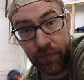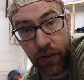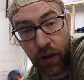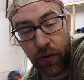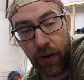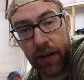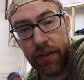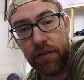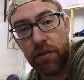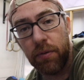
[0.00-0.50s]

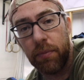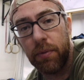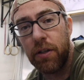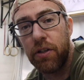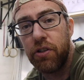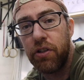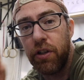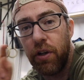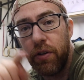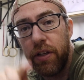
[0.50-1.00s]
All right, so I'm
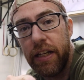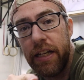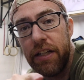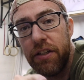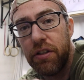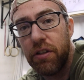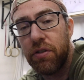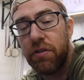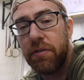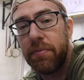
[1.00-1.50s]
gonna show you
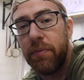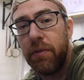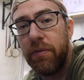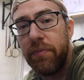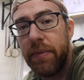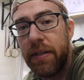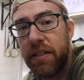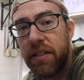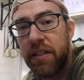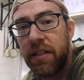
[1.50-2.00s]
each of those
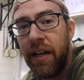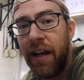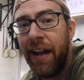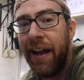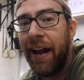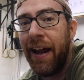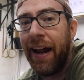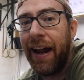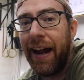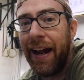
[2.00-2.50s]
movements,
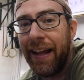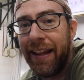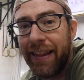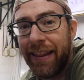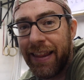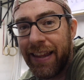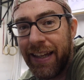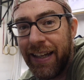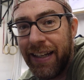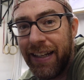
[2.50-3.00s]

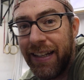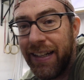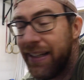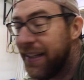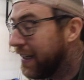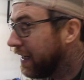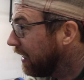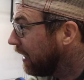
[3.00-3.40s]
and then